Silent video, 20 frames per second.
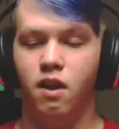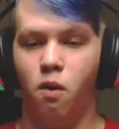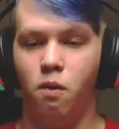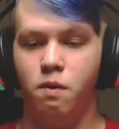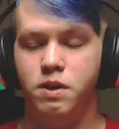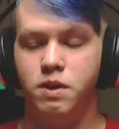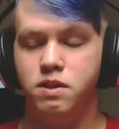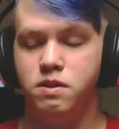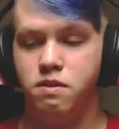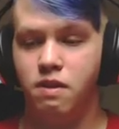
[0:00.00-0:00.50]
They
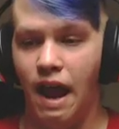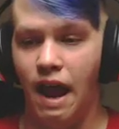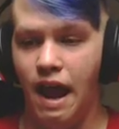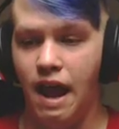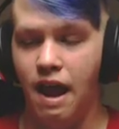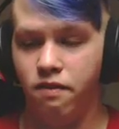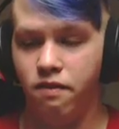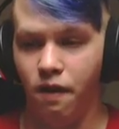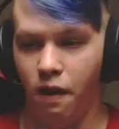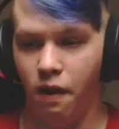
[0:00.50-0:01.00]
always
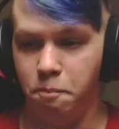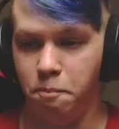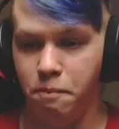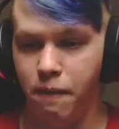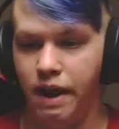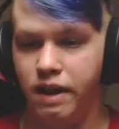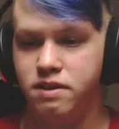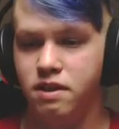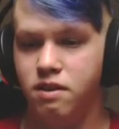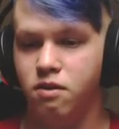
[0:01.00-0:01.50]
have
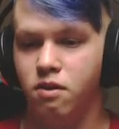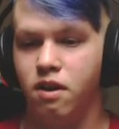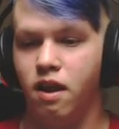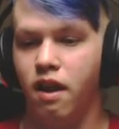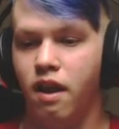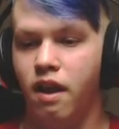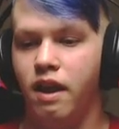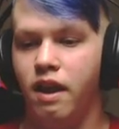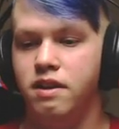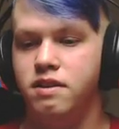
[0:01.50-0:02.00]
amazing
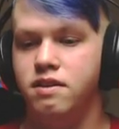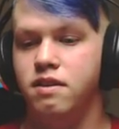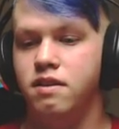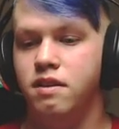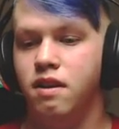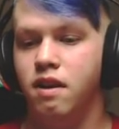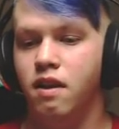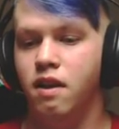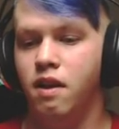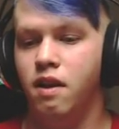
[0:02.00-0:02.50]
looking
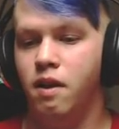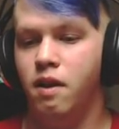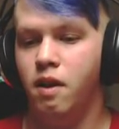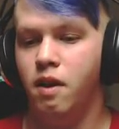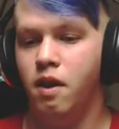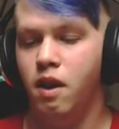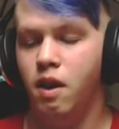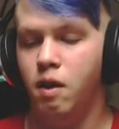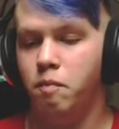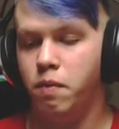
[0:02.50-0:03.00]
cases,
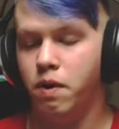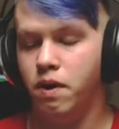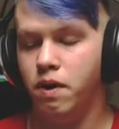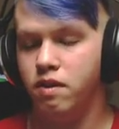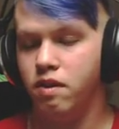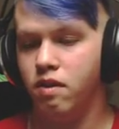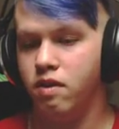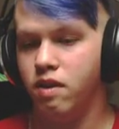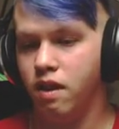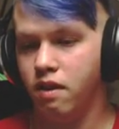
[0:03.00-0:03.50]

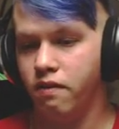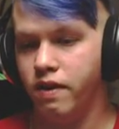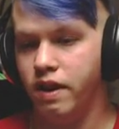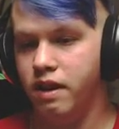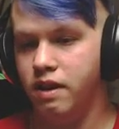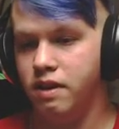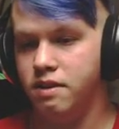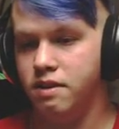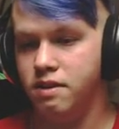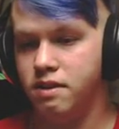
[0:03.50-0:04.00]
but the thing of it
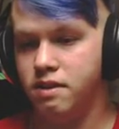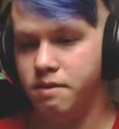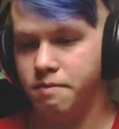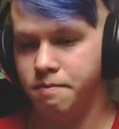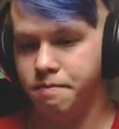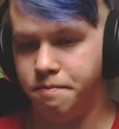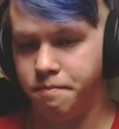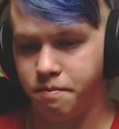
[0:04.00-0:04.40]
is